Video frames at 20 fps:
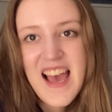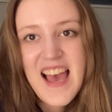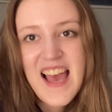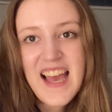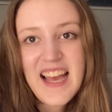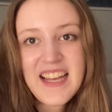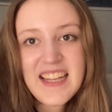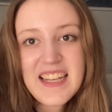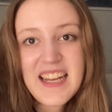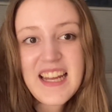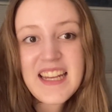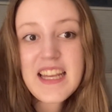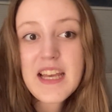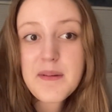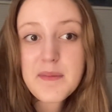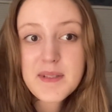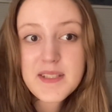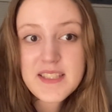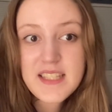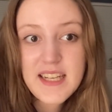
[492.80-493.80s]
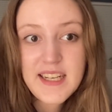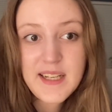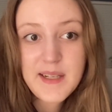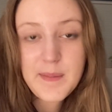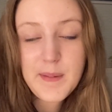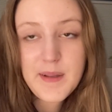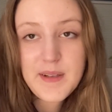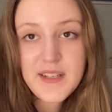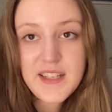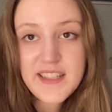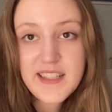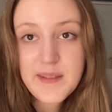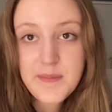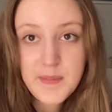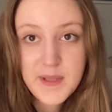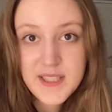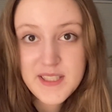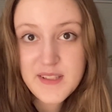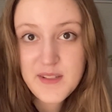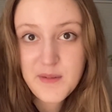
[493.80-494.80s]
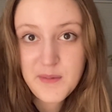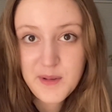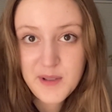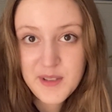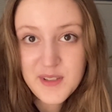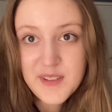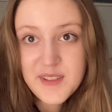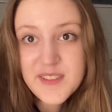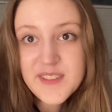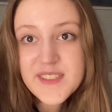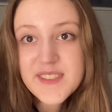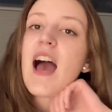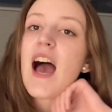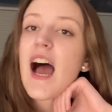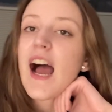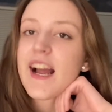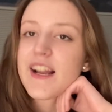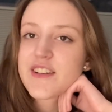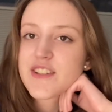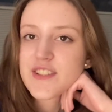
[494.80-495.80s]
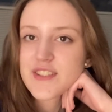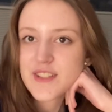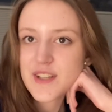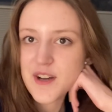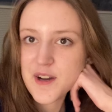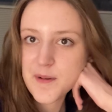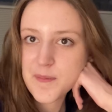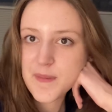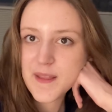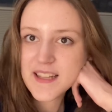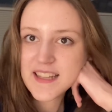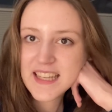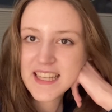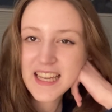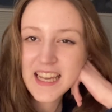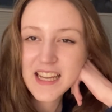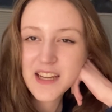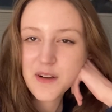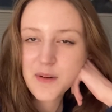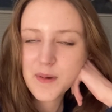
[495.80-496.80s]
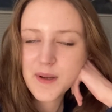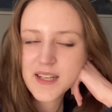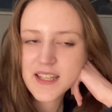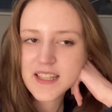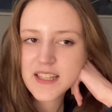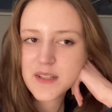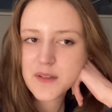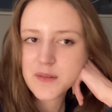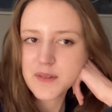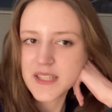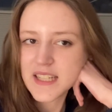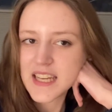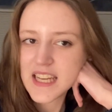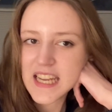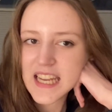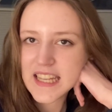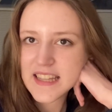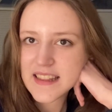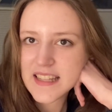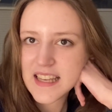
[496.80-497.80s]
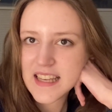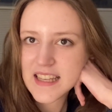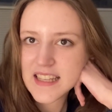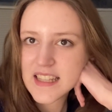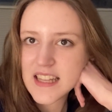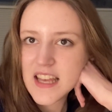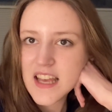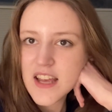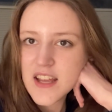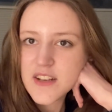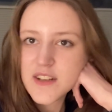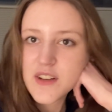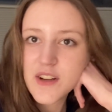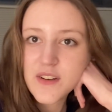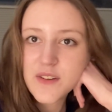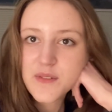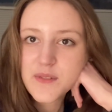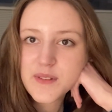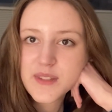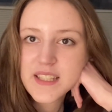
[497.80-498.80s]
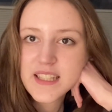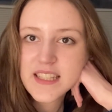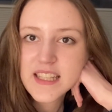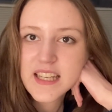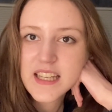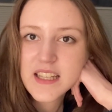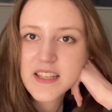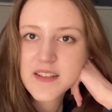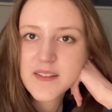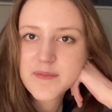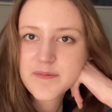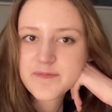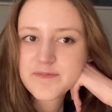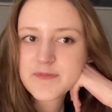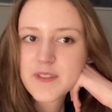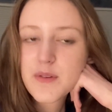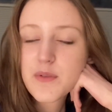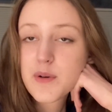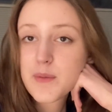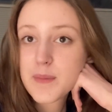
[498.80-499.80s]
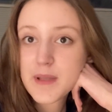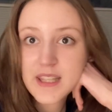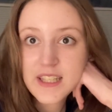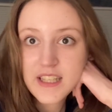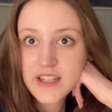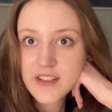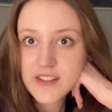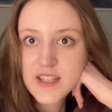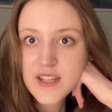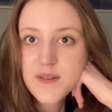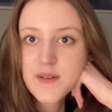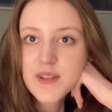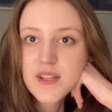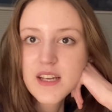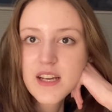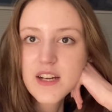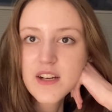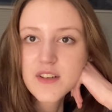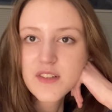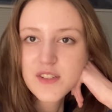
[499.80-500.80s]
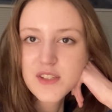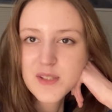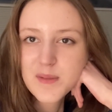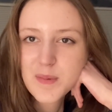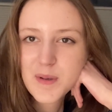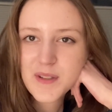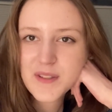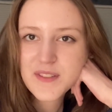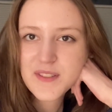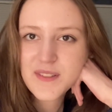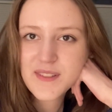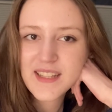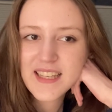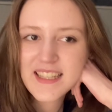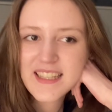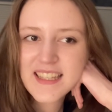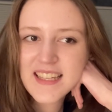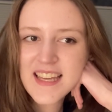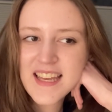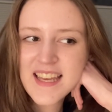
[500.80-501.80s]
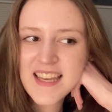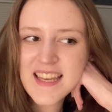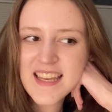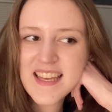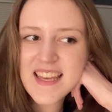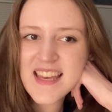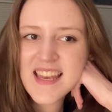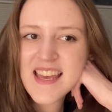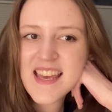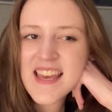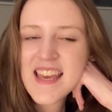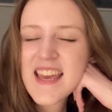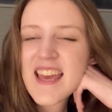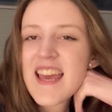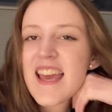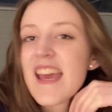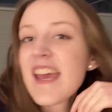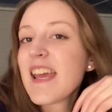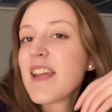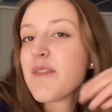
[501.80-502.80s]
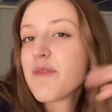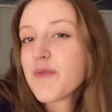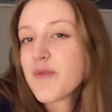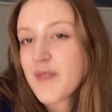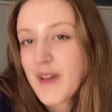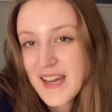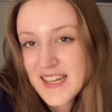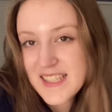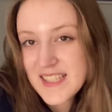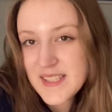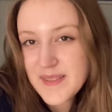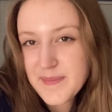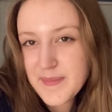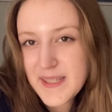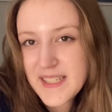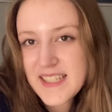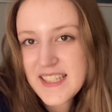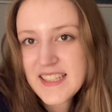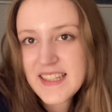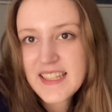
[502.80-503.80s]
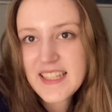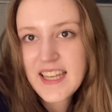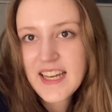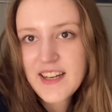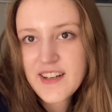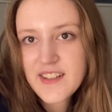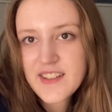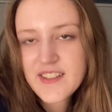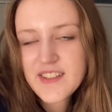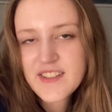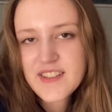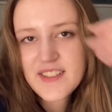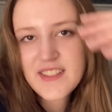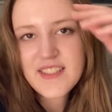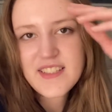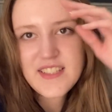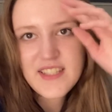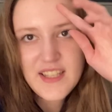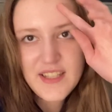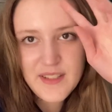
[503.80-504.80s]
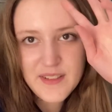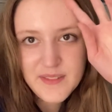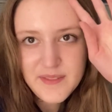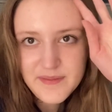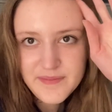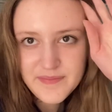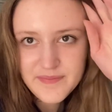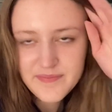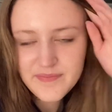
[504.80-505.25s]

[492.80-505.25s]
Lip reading: and I am excited about it and I miss the world. I just hope that like I quickly regain that not only like familiarity with the characters, but also like investment in the characters too.